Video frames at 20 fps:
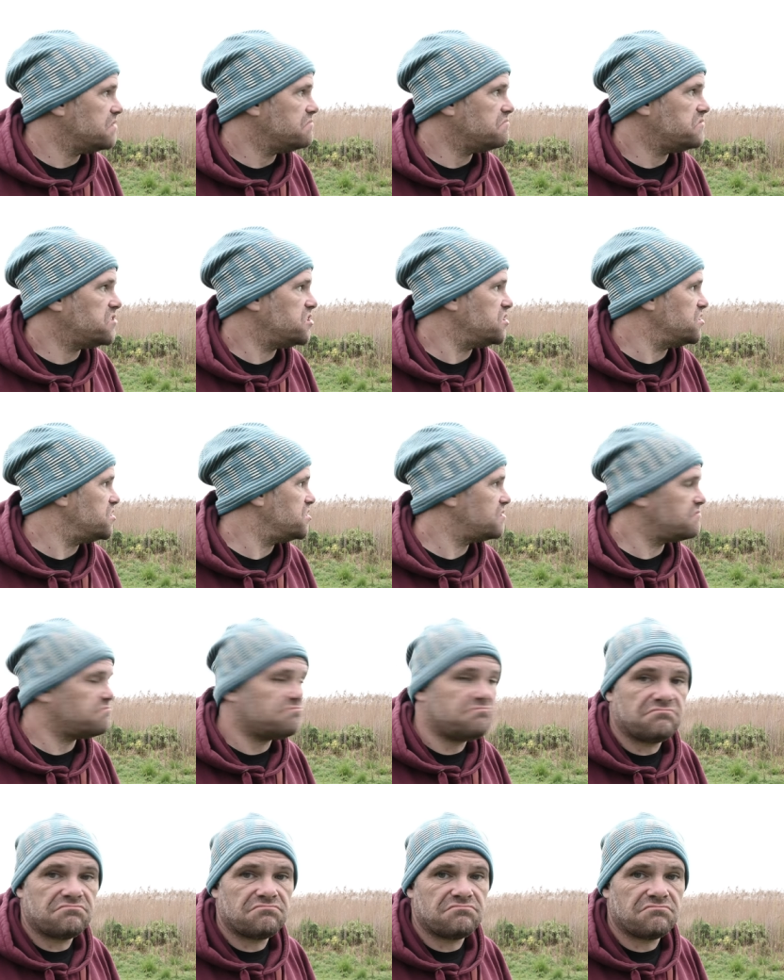It's just,
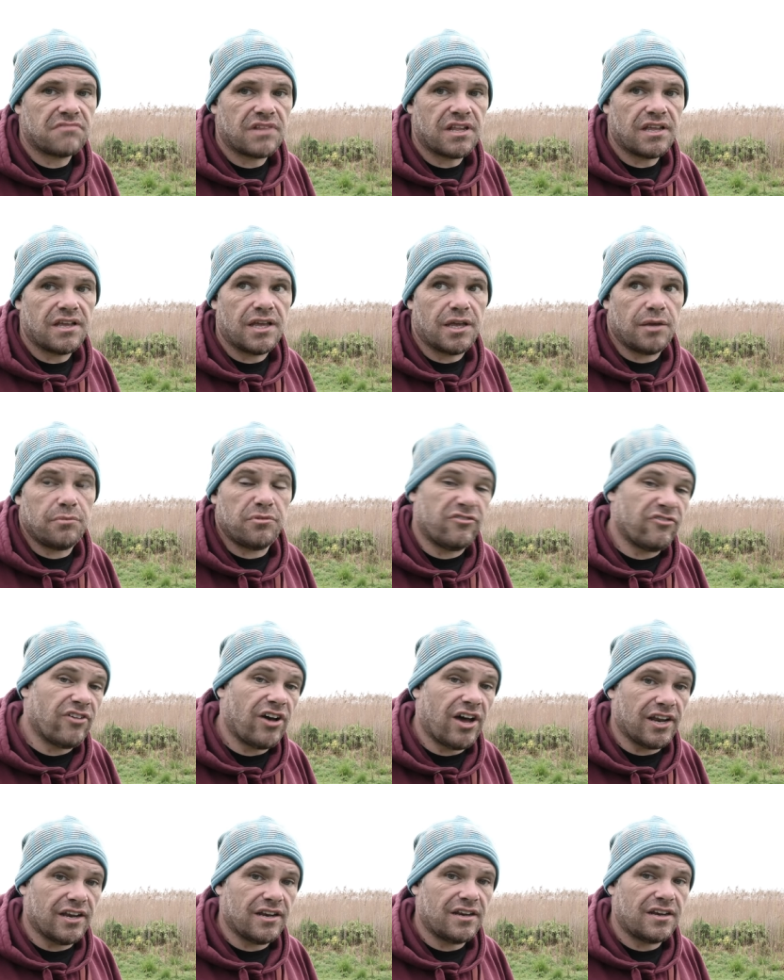it'd be
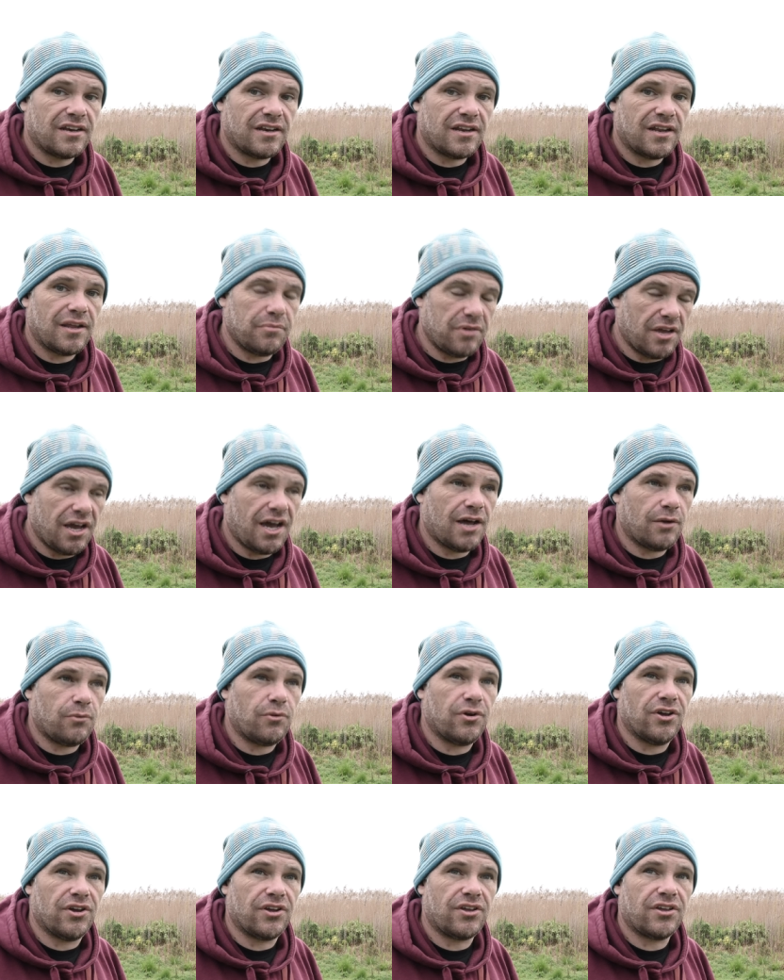fun. It'd be hard
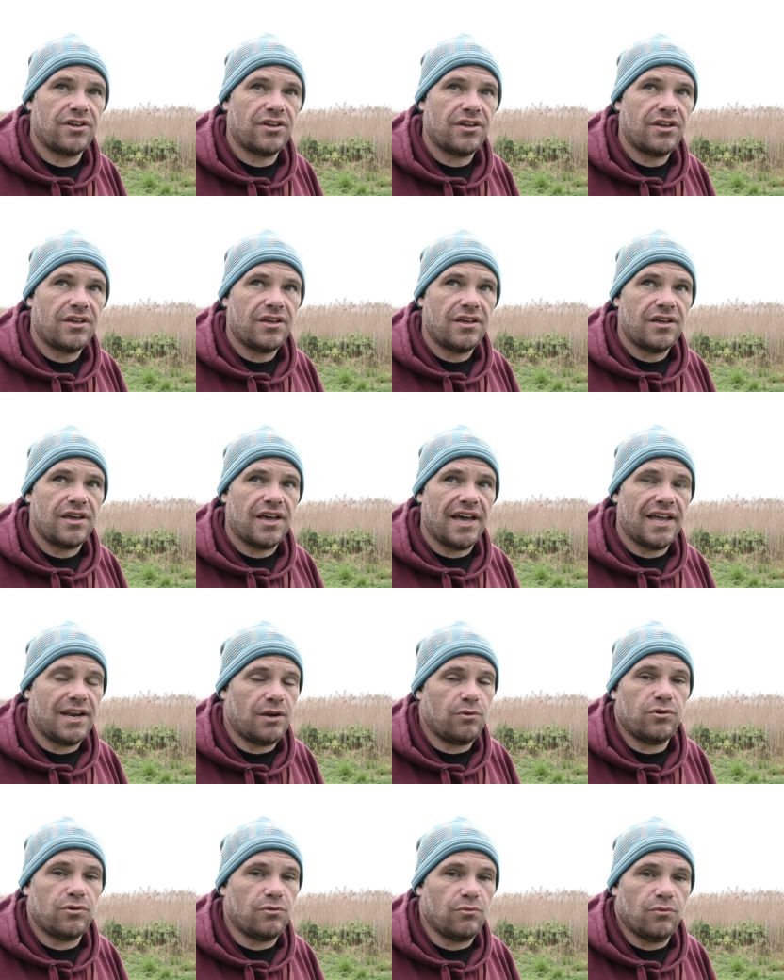work. And it
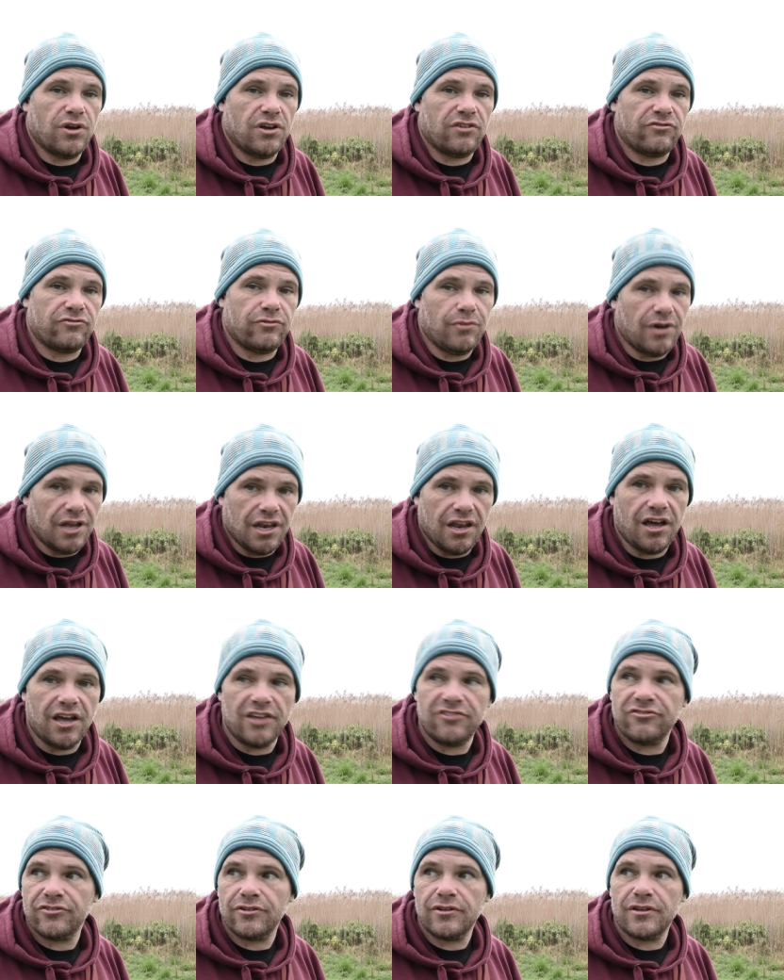wouldn't work for my
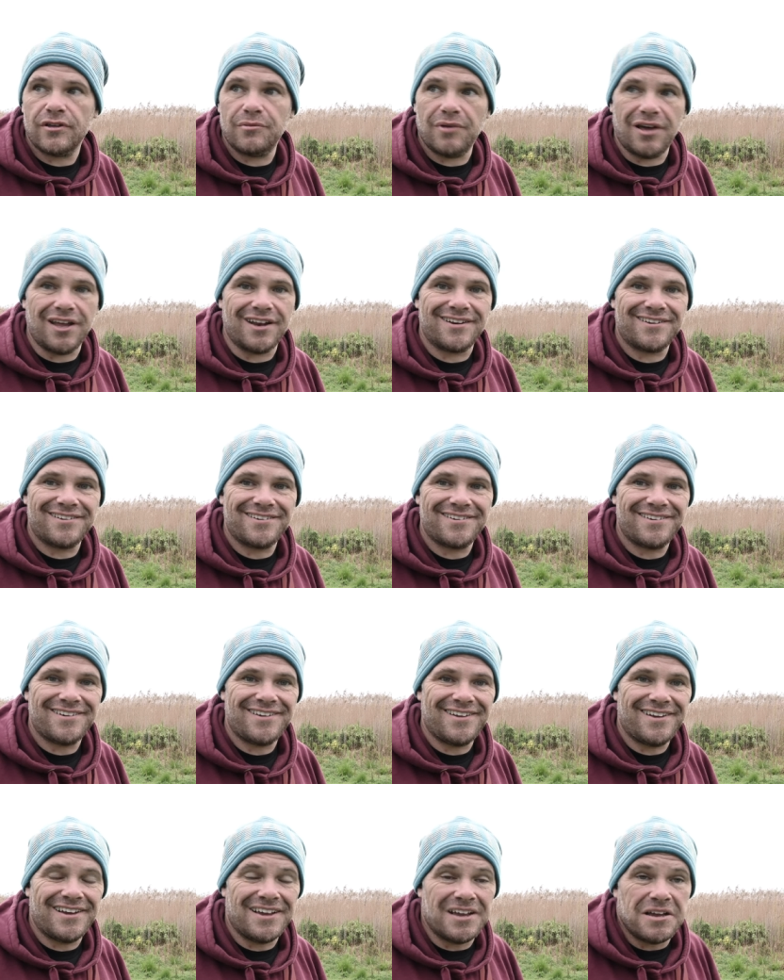life. But
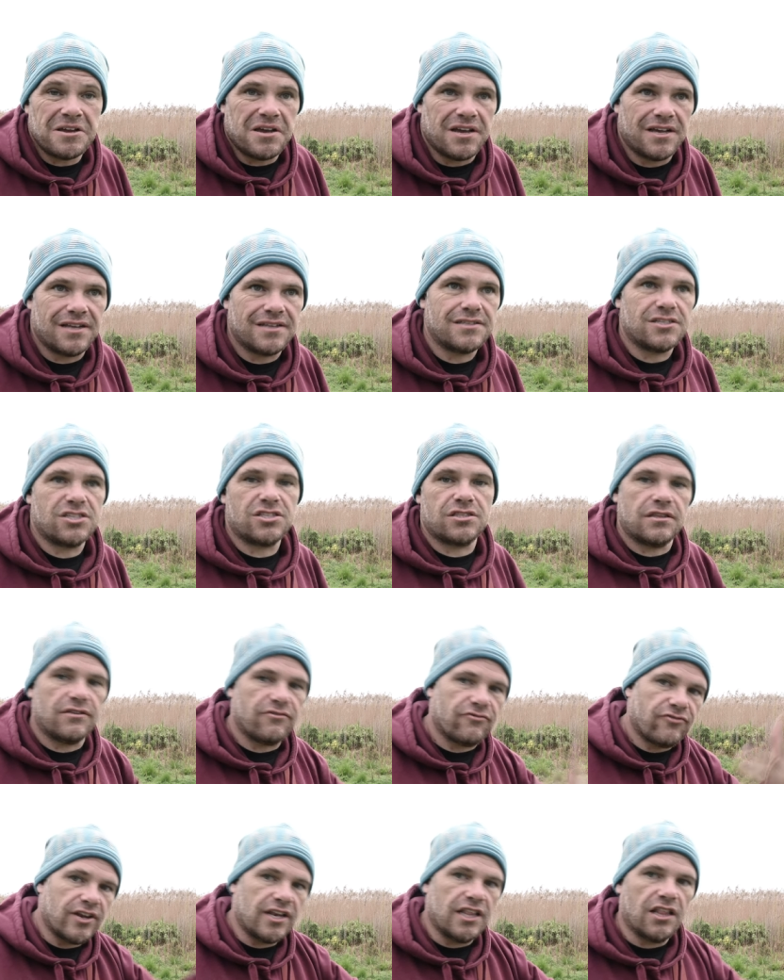
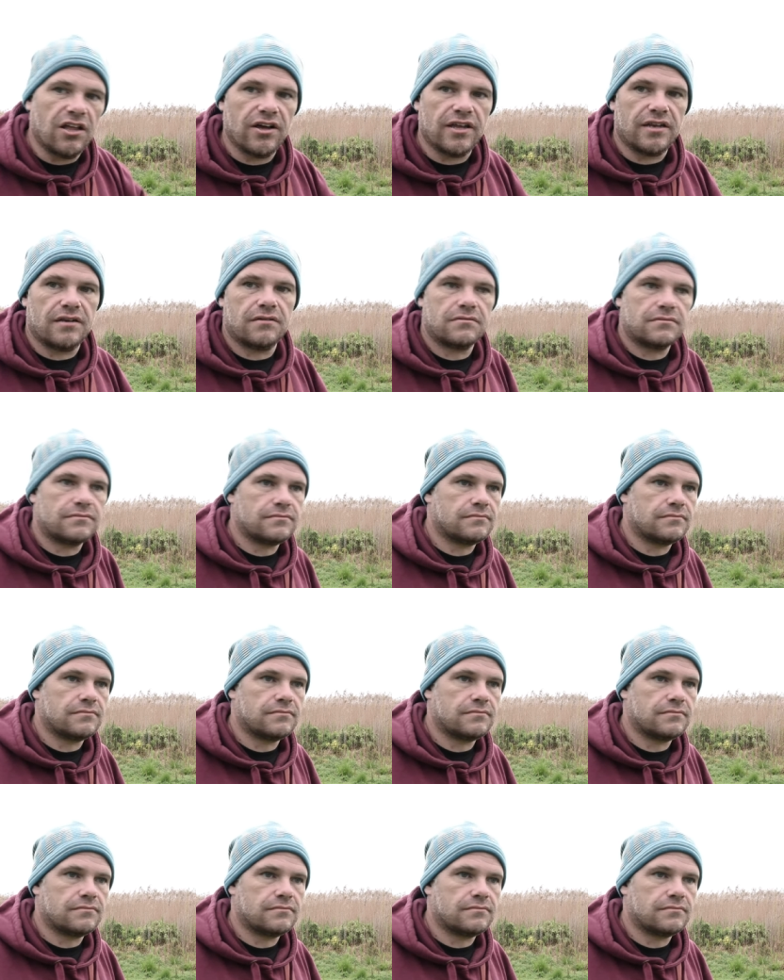funny line.